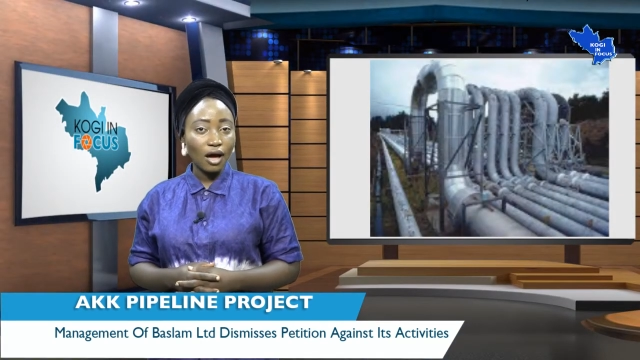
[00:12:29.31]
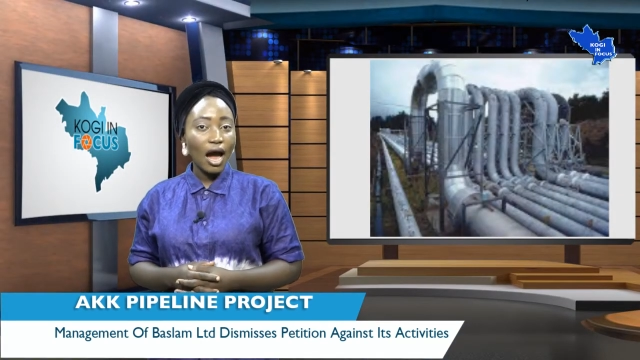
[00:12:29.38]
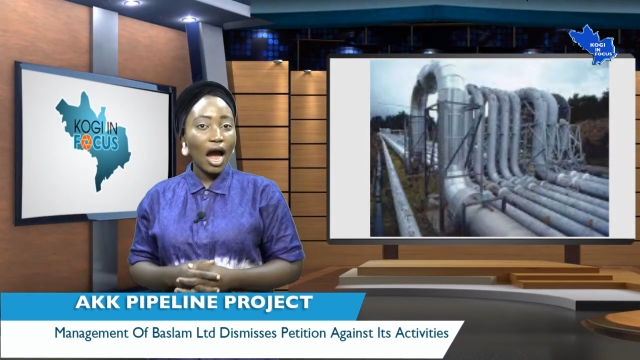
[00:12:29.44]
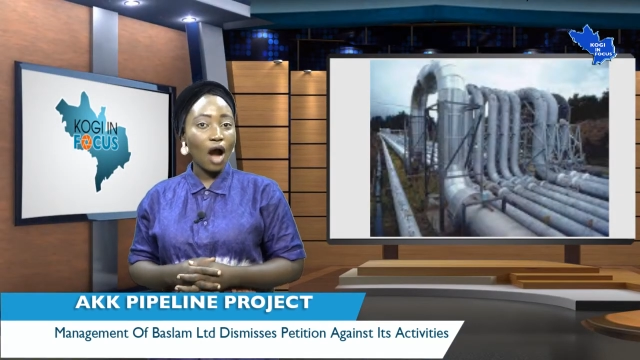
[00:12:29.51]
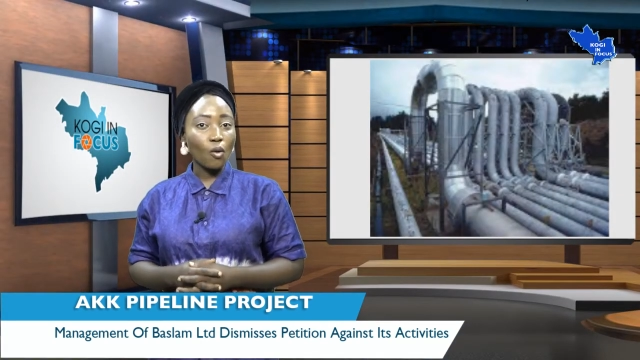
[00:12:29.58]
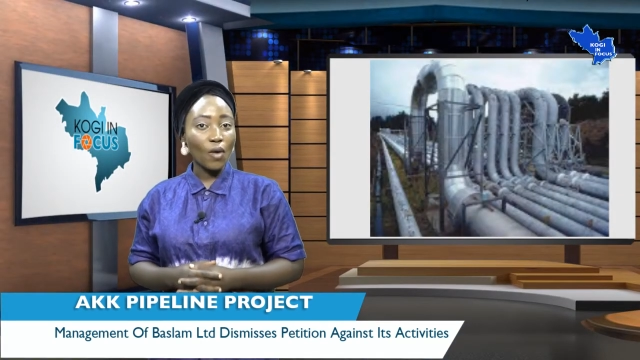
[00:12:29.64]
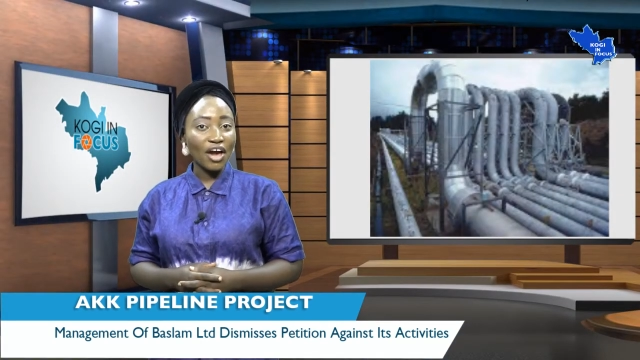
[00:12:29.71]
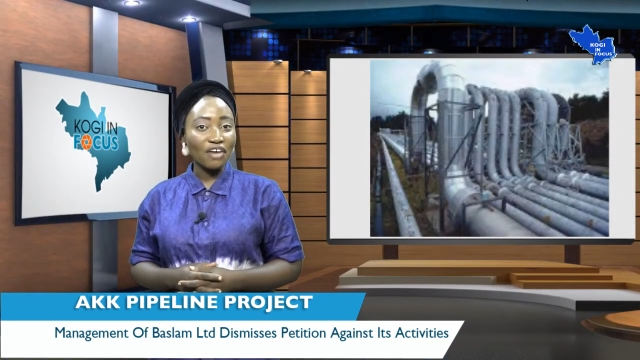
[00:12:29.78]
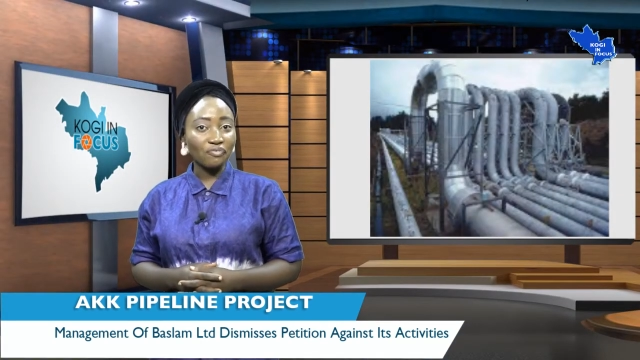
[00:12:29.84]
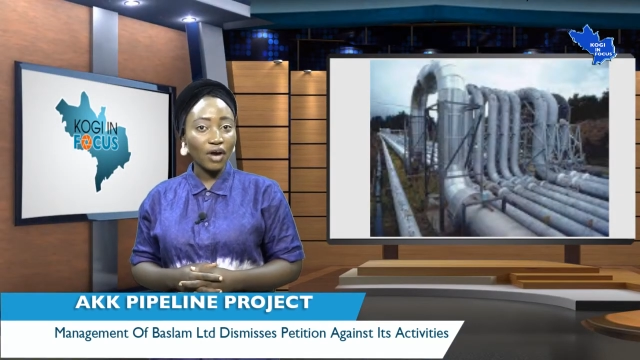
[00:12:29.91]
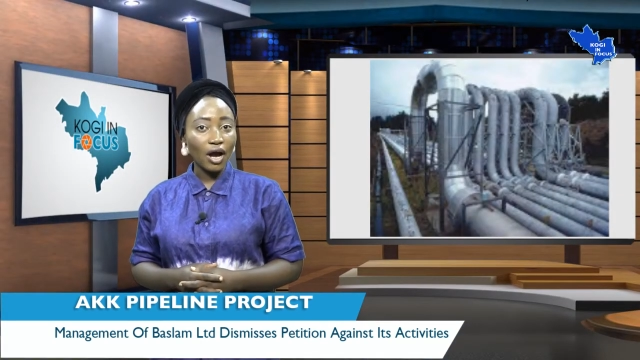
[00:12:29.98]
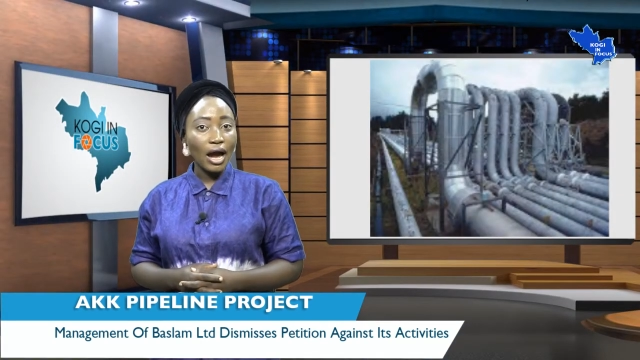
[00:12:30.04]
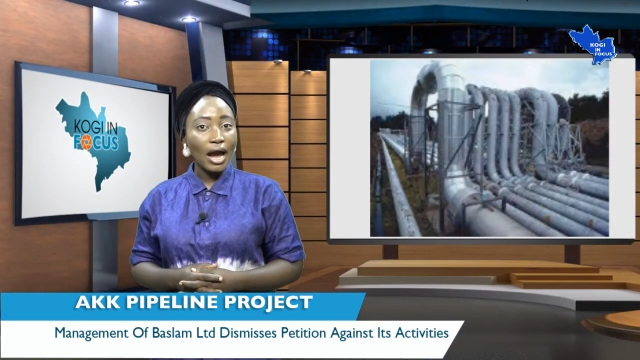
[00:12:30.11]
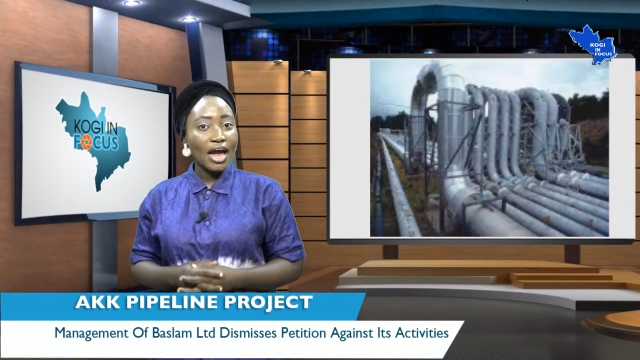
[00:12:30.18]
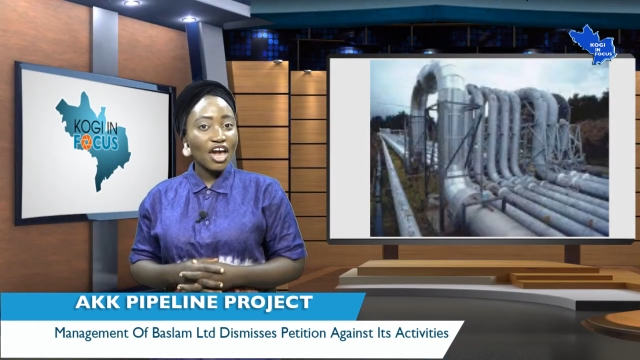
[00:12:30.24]

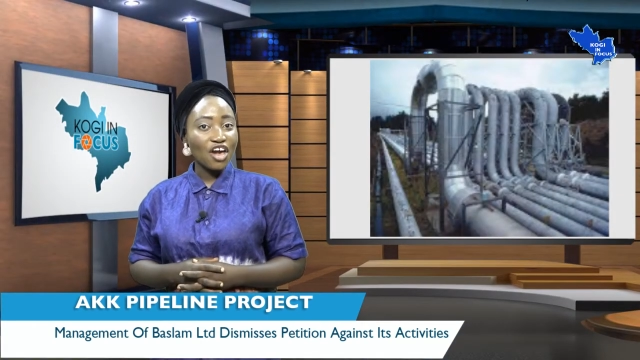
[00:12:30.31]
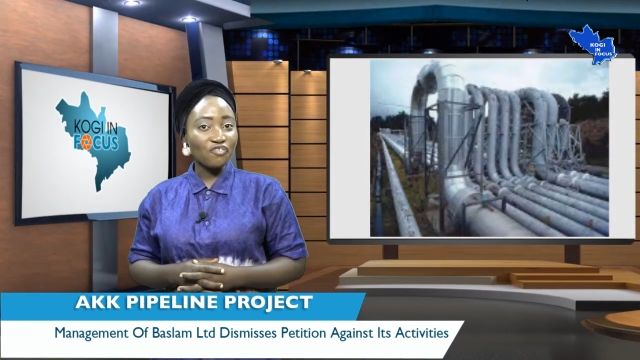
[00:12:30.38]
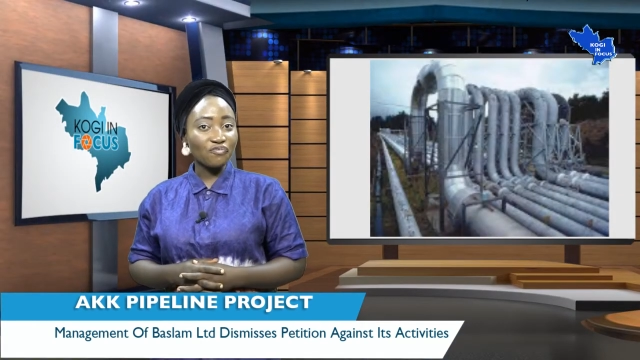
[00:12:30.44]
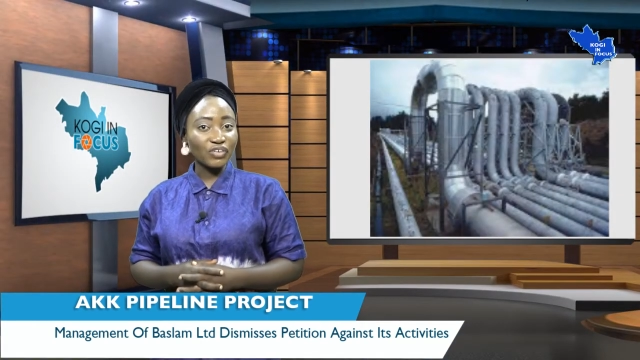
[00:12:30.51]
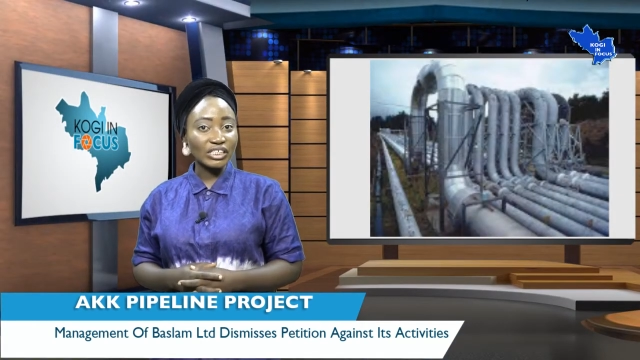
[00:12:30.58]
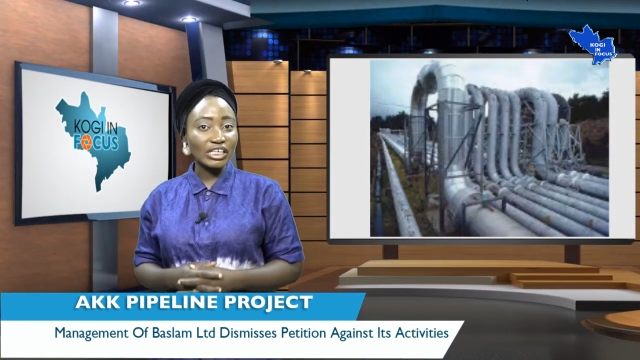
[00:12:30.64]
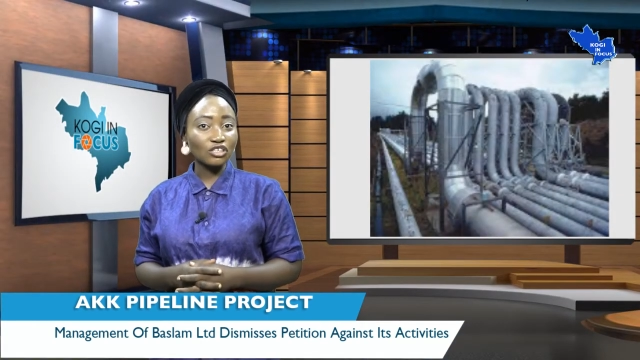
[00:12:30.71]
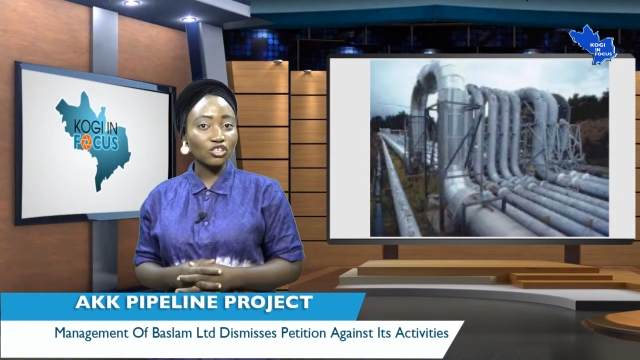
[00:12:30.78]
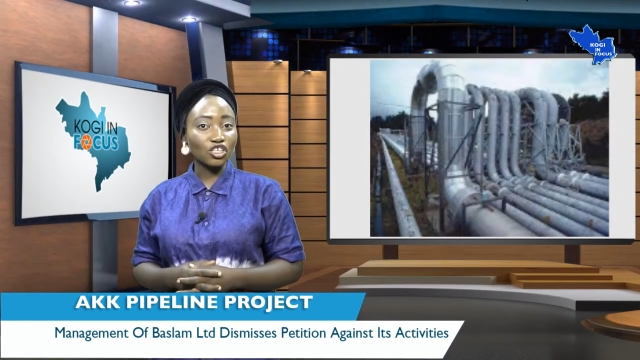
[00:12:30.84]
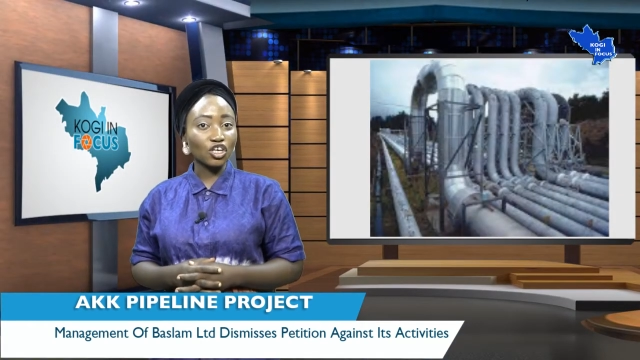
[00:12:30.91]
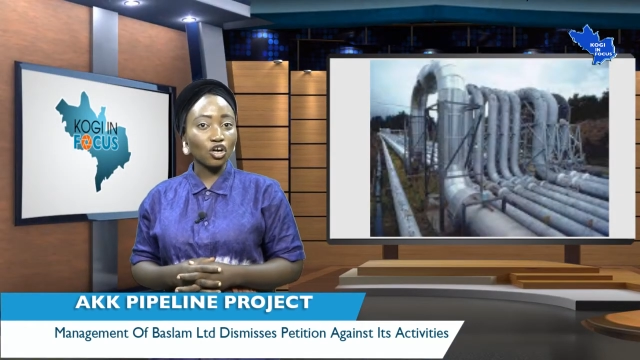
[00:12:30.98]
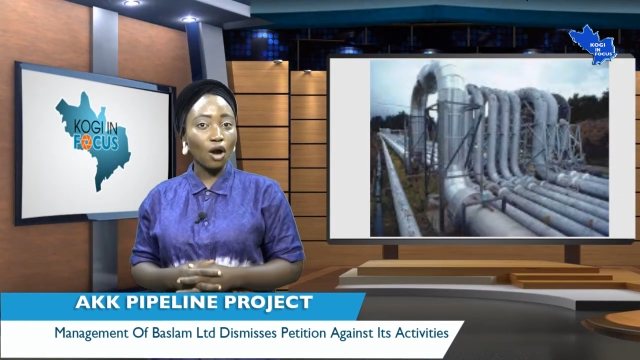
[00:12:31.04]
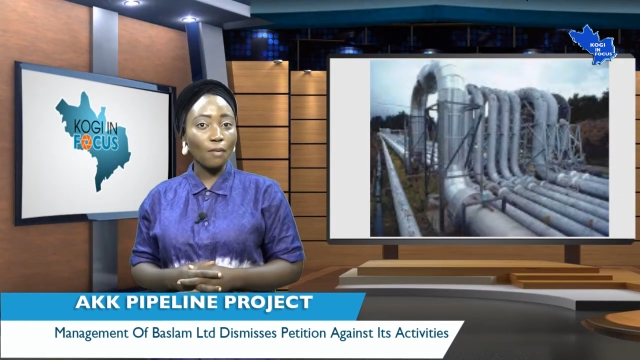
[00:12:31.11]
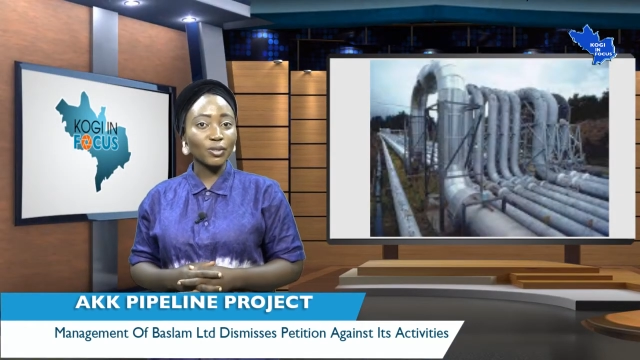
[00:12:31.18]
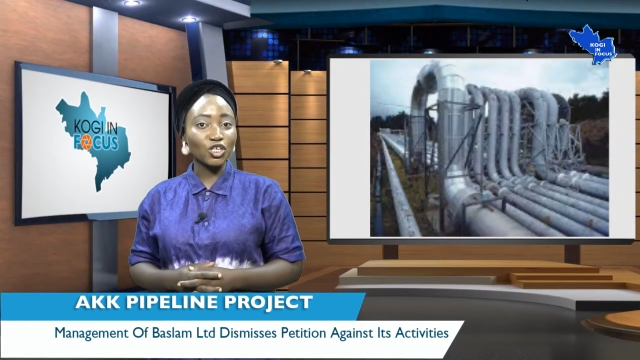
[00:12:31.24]
However, a visit to the
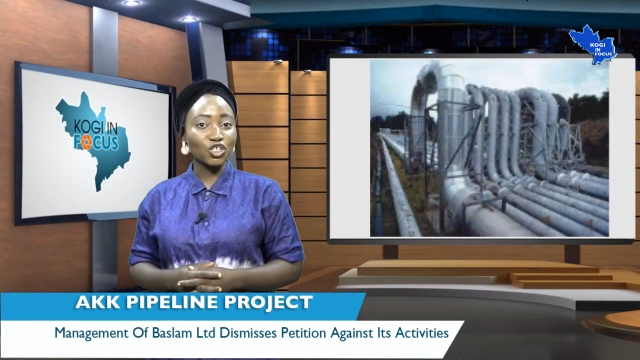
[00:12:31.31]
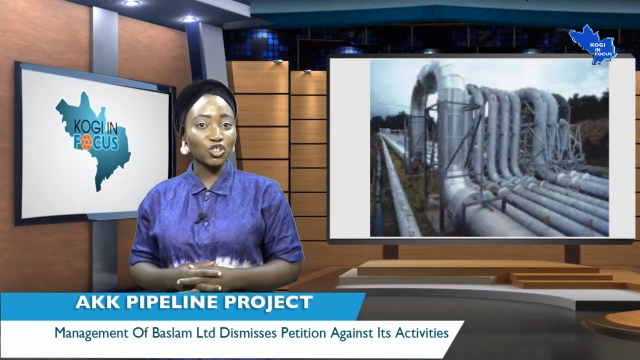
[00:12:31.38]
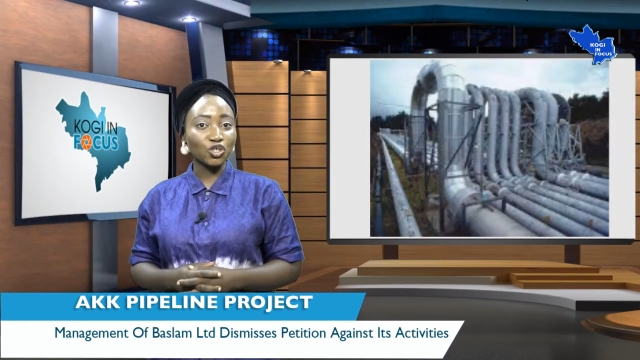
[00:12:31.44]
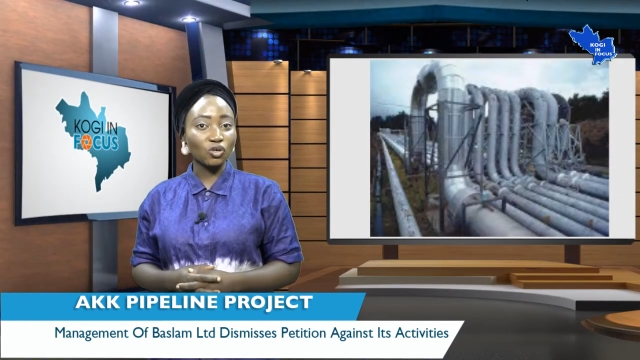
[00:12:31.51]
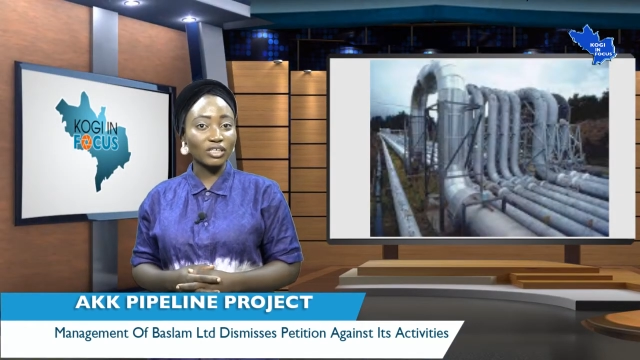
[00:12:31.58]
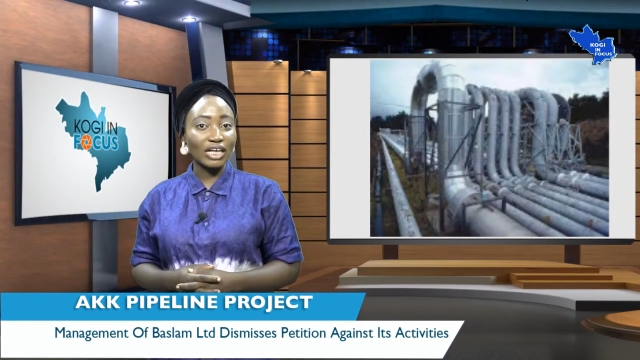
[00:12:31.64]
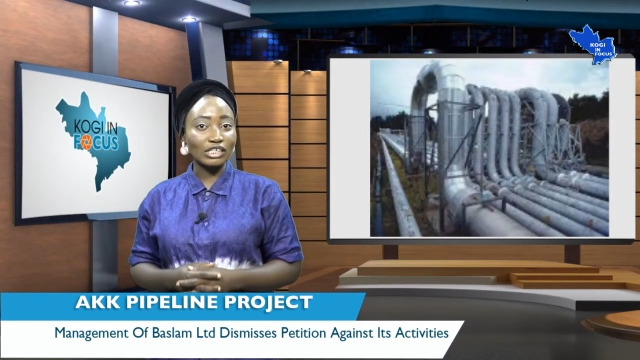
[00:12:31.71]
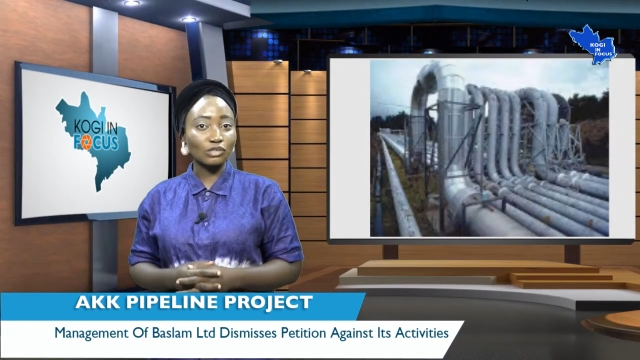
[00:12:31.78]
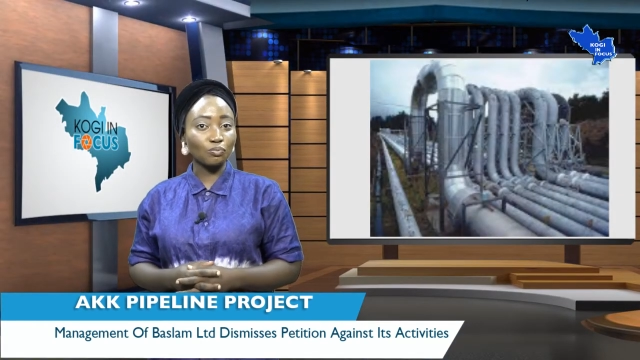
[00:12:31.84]
company showed that